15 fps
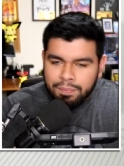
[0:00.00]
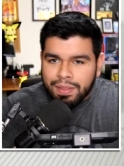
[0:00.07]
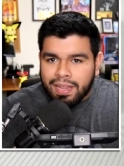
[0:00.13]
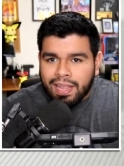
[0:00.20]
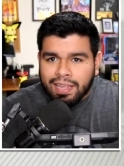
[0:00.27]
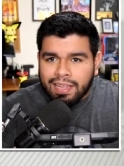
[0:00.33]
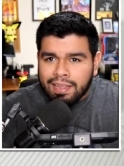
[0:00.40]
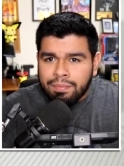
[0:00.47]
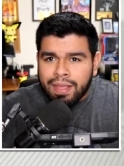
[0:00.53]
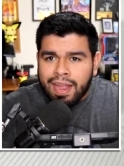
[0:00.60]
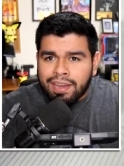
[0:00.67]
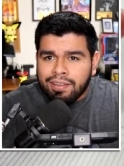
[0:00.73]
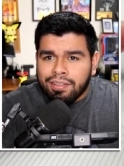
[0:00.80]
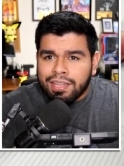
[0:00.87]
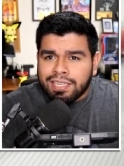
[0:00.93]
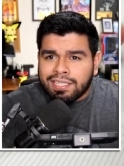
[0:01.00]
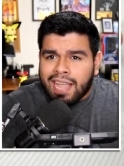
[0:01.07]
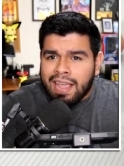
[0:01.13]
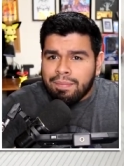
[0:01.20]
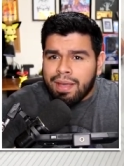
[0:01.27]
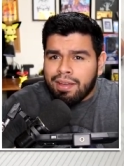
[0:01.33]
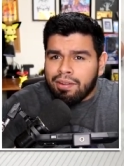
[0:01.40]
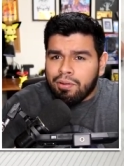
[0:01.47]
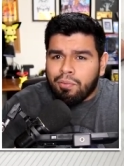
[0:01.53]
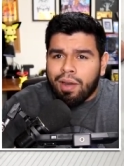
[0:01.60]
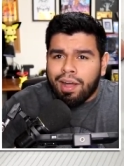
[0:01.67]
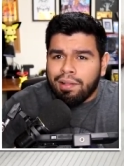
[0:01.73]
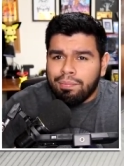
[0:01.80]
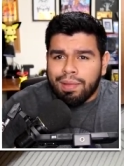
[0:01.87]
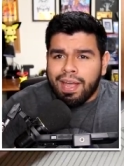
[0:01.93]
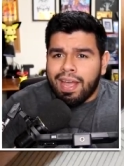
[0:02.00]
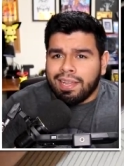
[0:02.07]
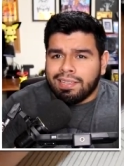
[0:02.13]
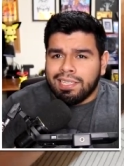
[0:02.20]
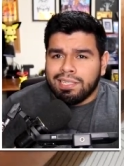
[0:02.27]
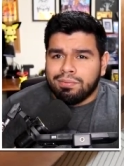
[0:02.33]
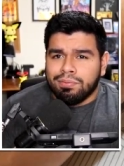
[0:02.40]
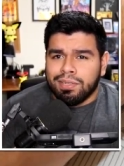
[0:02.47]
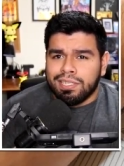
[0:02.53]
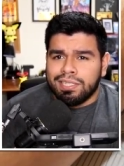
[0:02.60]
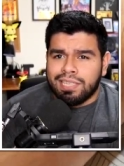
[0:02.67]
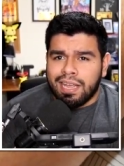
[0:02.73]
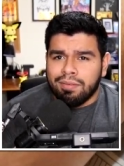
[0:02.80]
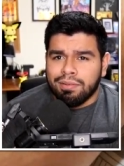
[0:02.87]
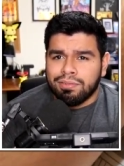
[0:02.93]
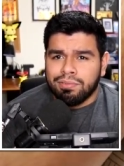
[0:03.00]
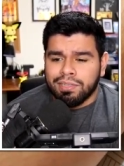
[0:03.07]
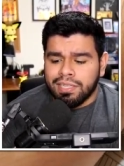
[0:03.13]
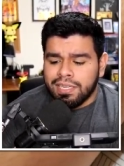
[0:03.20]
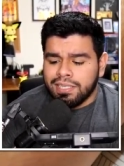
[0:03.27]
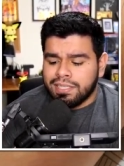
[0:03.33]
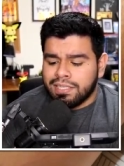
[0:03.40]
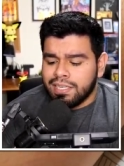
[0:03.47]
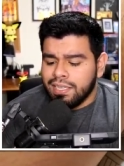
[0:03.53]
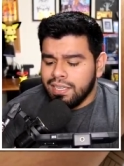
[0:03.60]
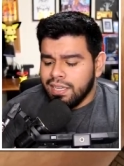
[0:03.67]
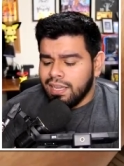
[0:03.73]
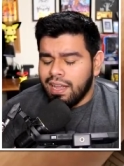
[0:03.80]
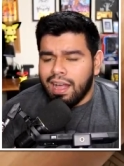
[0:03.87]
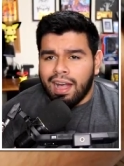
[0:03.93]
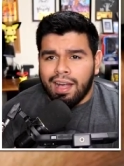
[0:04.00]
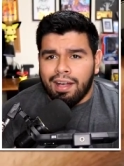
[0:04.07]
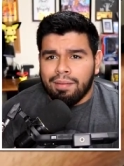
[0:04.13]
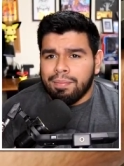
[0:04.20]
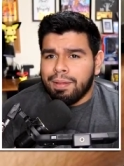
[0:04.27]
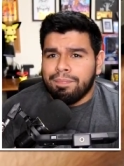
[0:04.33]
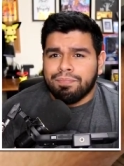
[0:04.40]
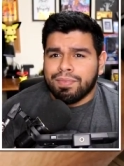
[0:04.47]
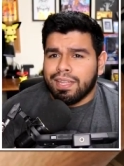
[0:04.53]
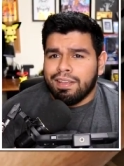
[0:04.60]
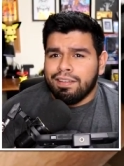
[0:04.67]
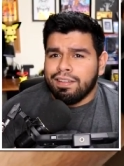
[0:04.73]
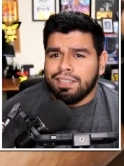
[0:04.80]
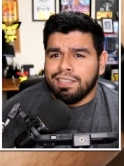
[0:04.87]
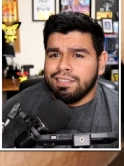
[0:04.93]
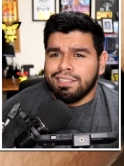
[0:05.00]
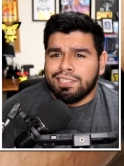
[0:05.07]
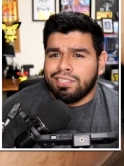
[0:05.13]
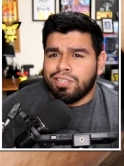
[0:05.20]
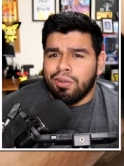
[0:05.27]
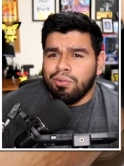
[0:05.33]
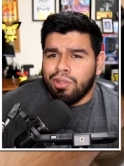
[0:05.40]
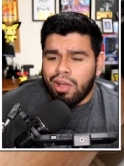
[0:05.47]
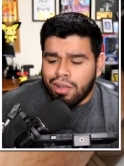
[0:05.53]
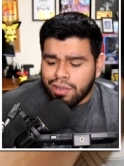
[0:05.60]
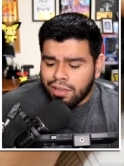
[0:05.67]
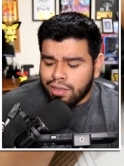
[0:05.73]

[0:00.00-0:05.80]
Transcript: can be like, "Emmanuel, this came out a while back. This set was released so long